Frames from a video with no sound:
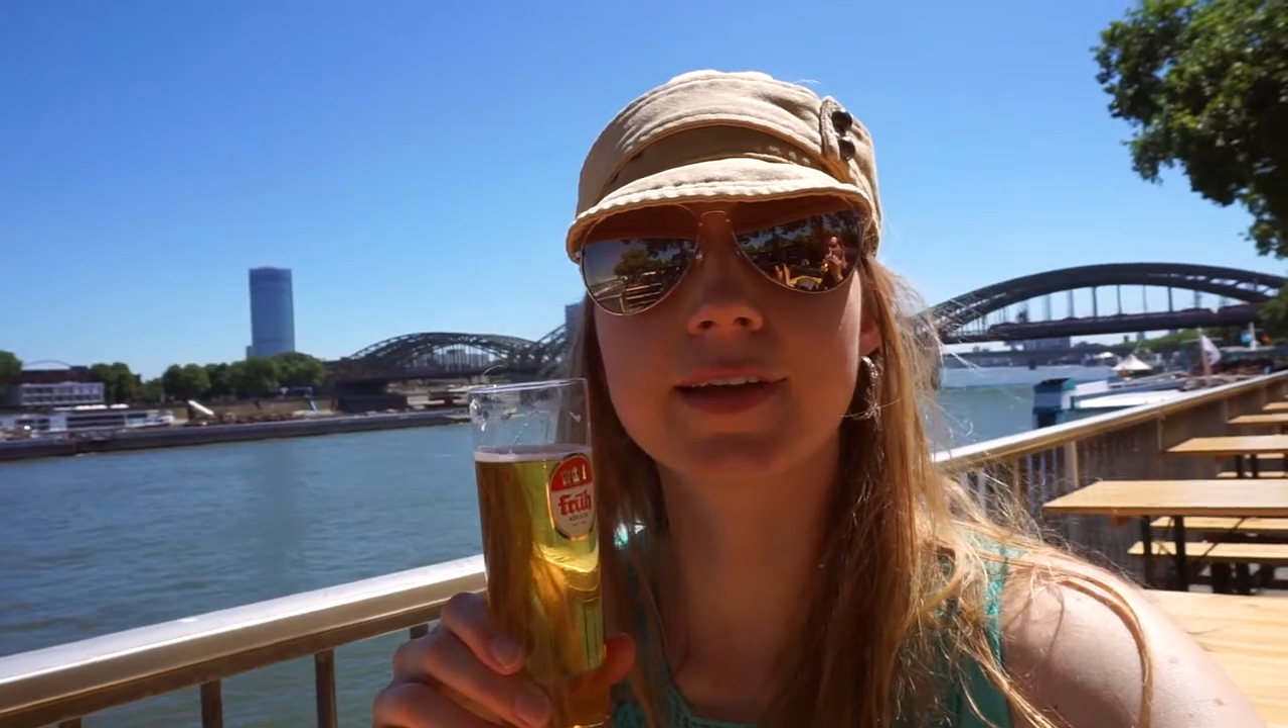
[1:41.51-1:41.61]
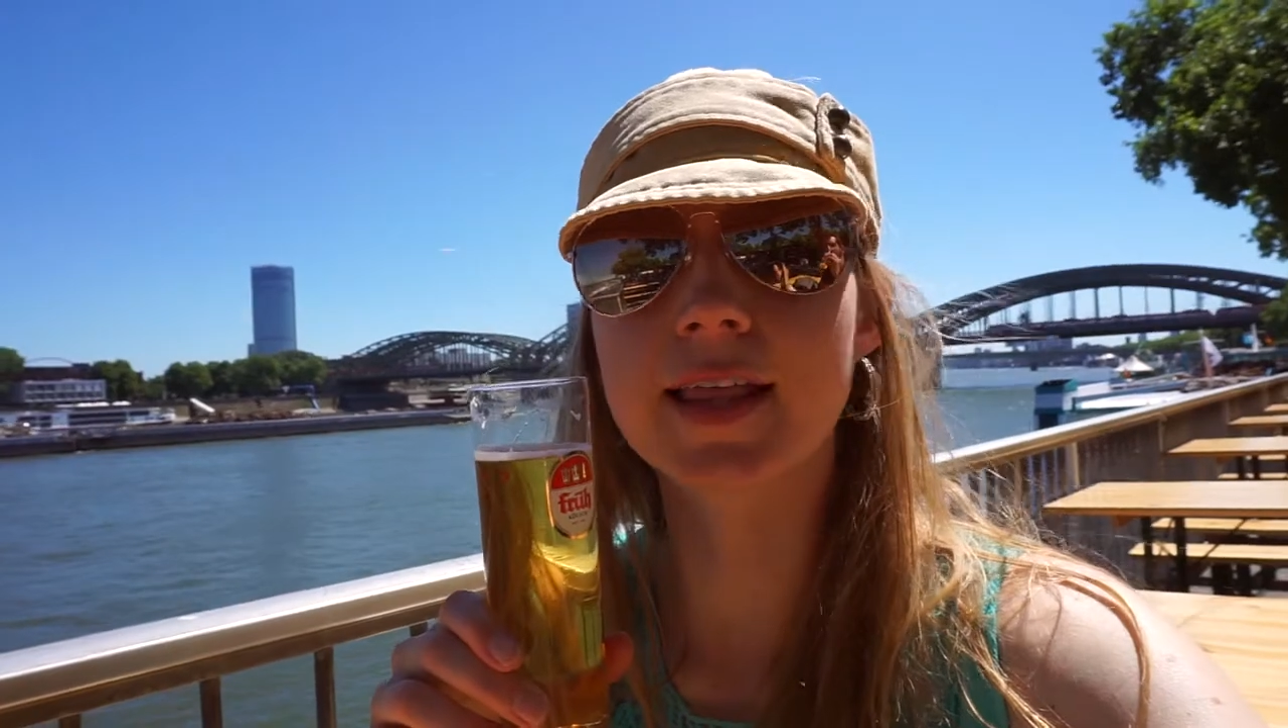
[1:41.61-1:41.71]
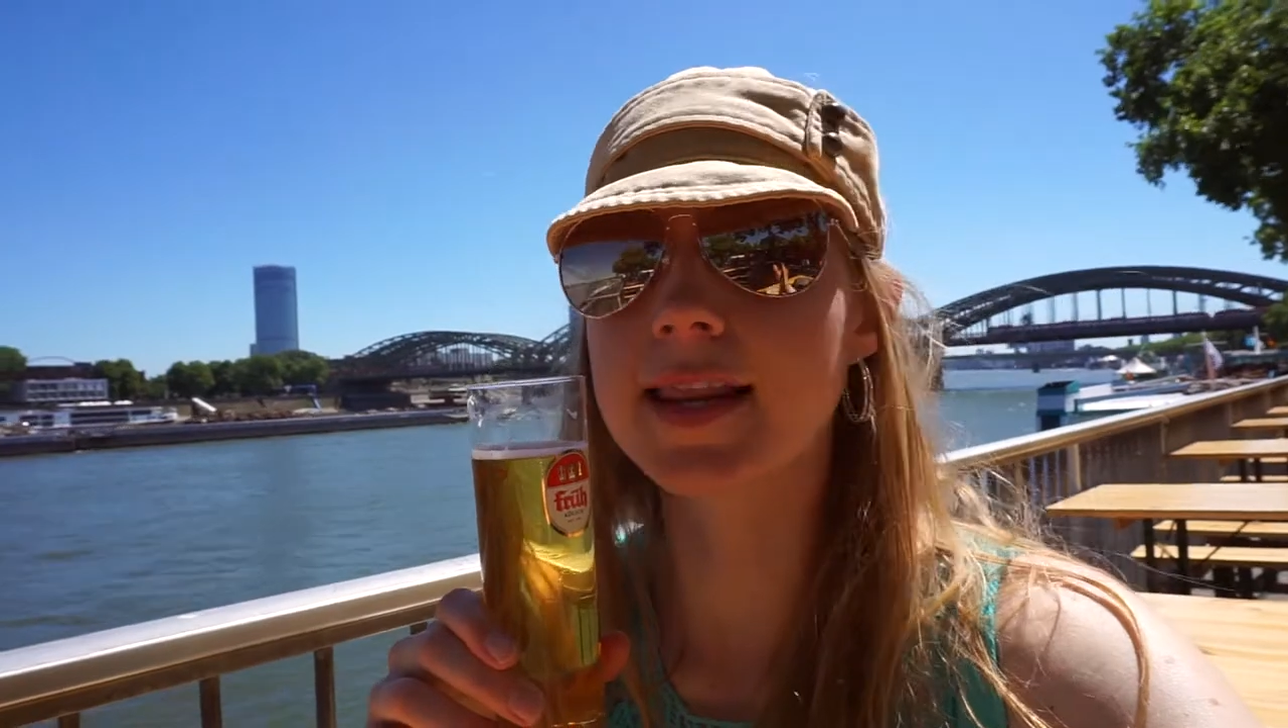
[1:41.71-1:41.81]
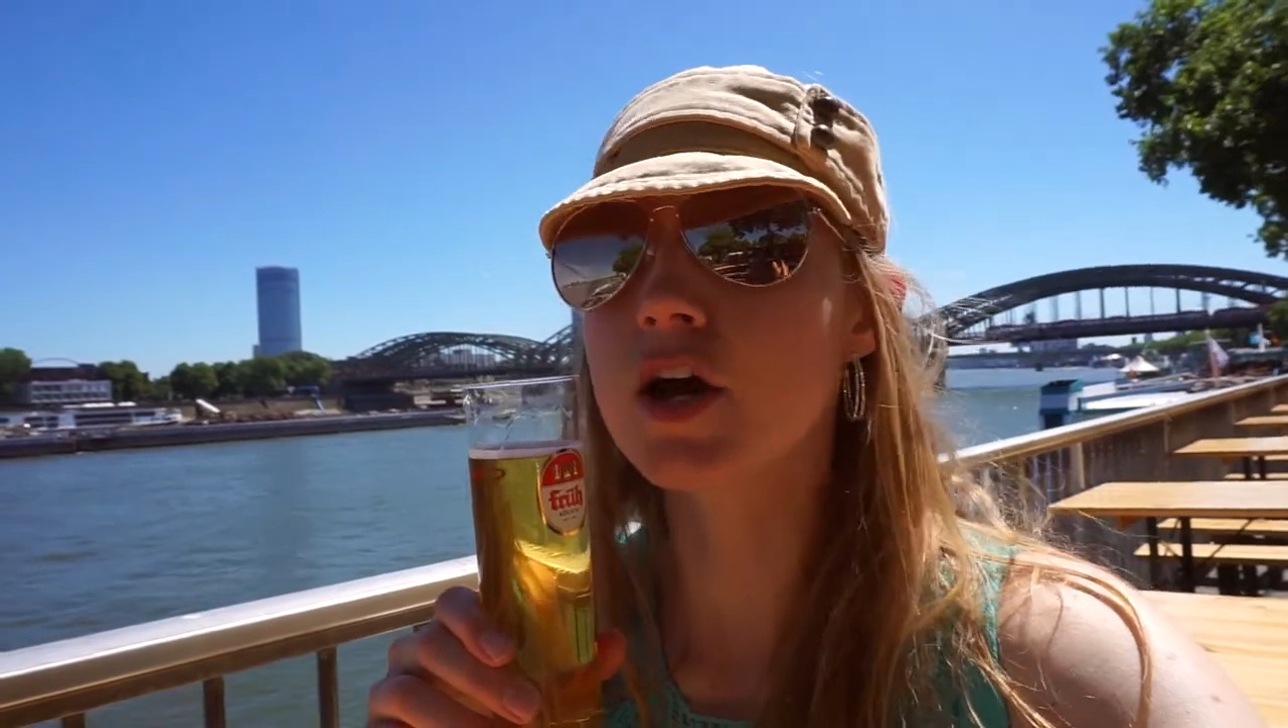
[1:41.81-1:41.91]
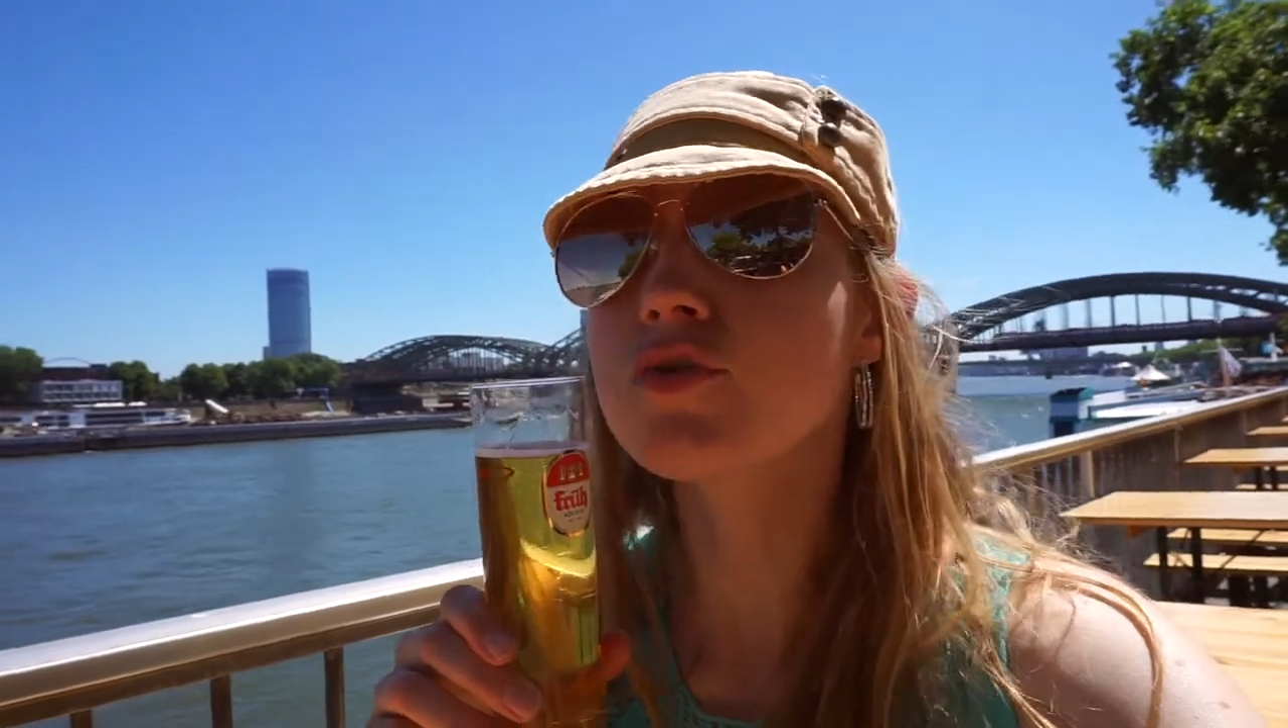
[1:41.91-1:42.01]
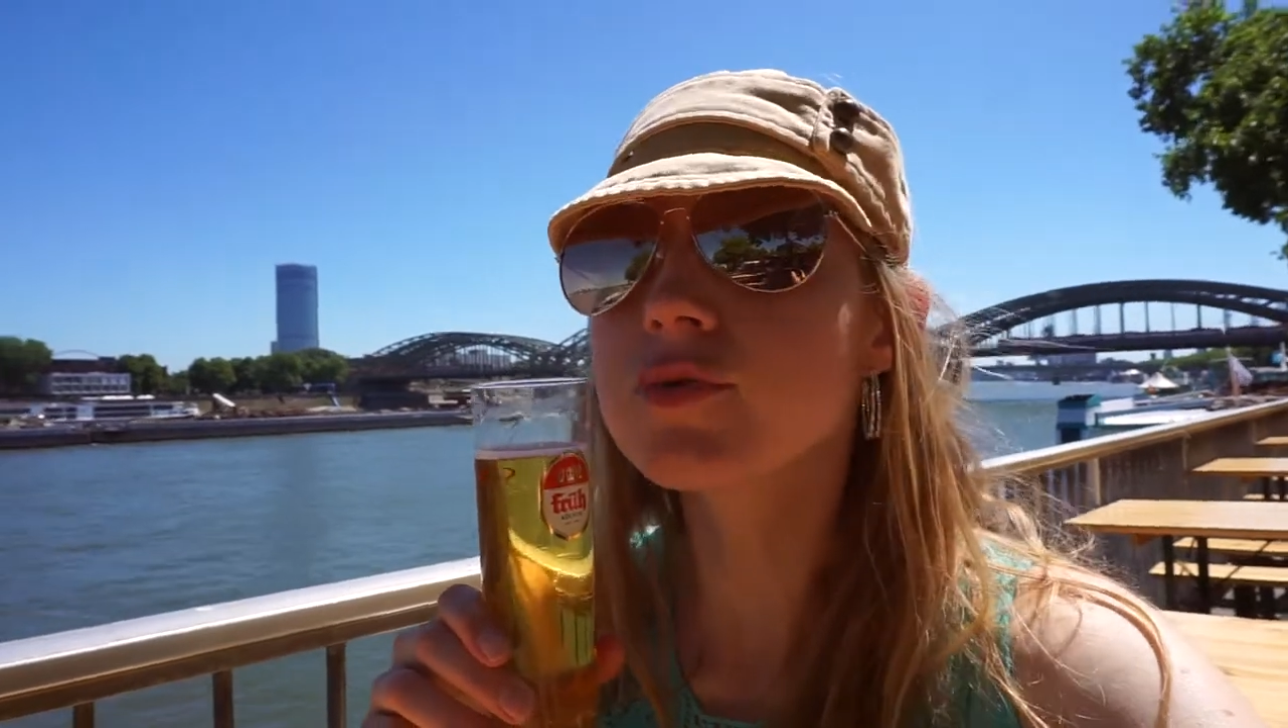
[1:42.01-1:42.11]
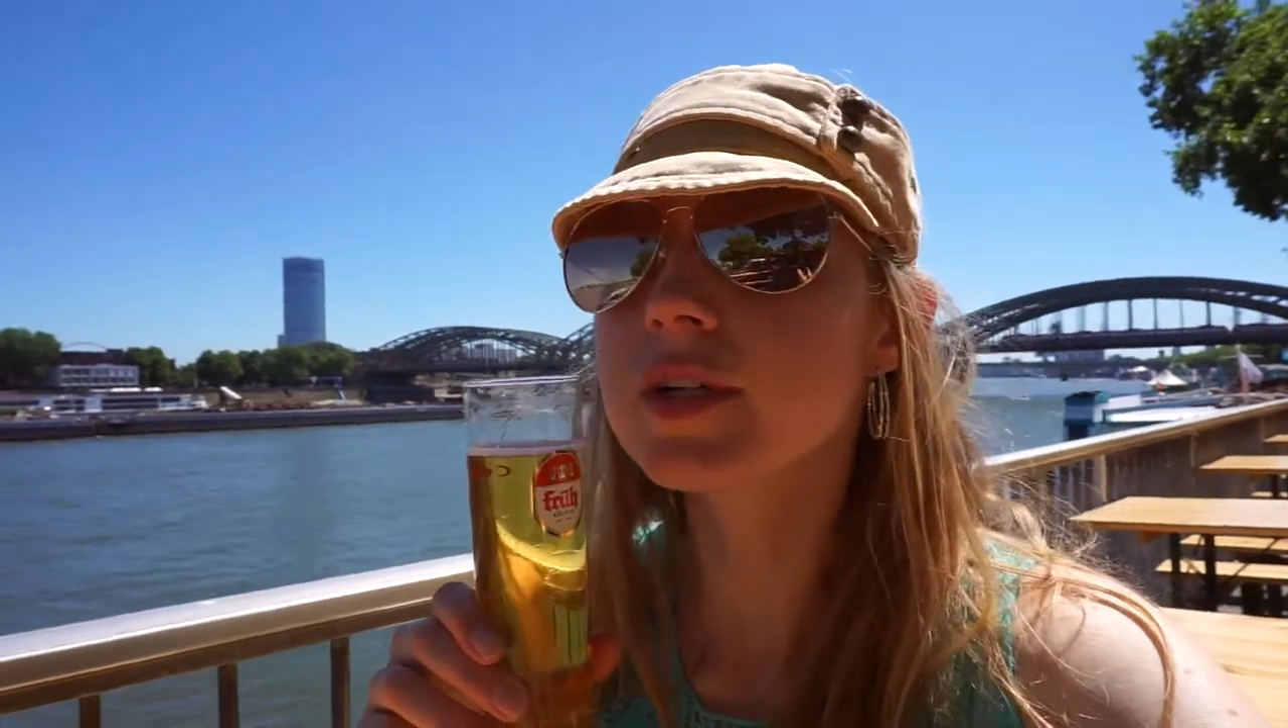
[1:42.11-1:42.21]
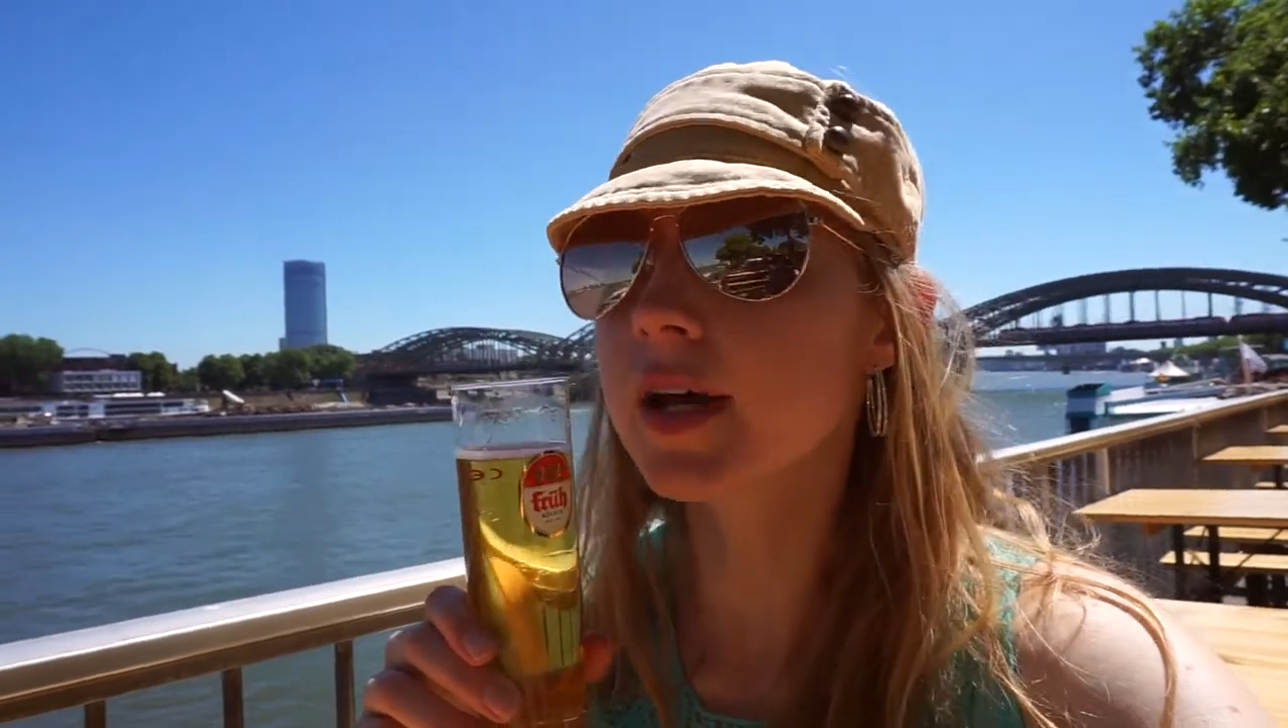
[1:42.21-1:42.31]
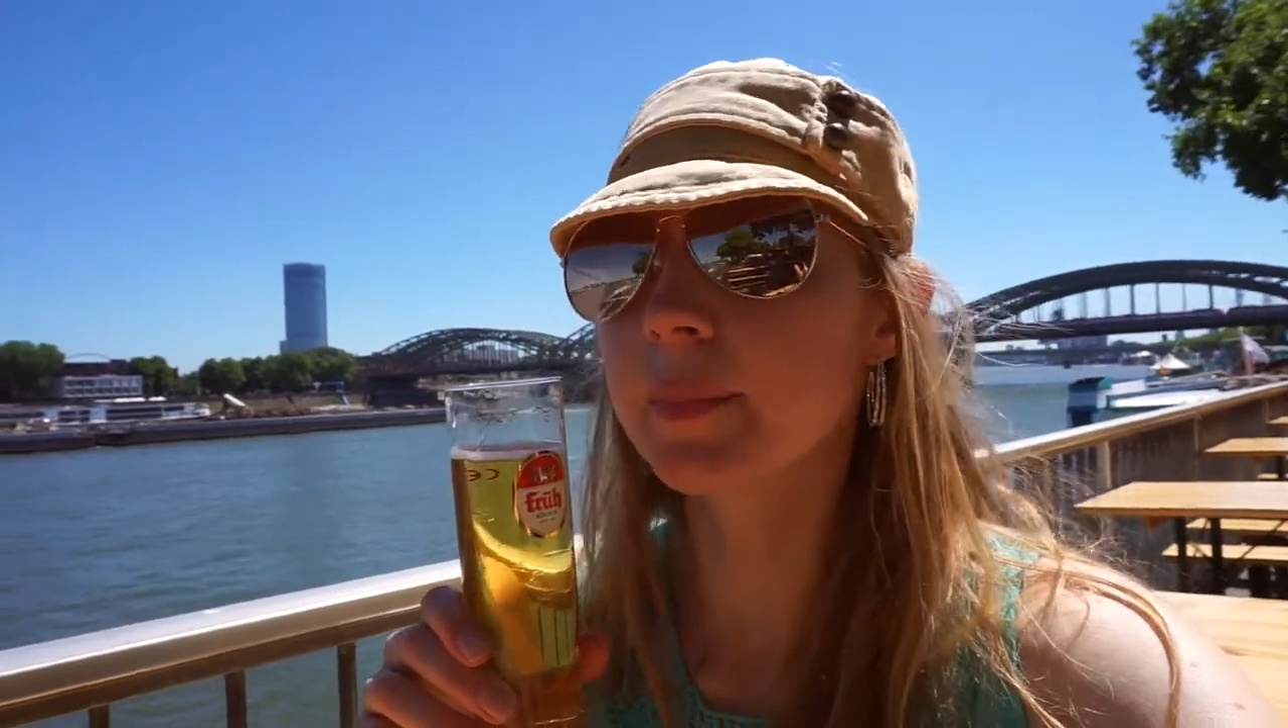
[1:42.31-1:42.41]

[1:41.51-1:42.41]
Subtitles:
Cologne,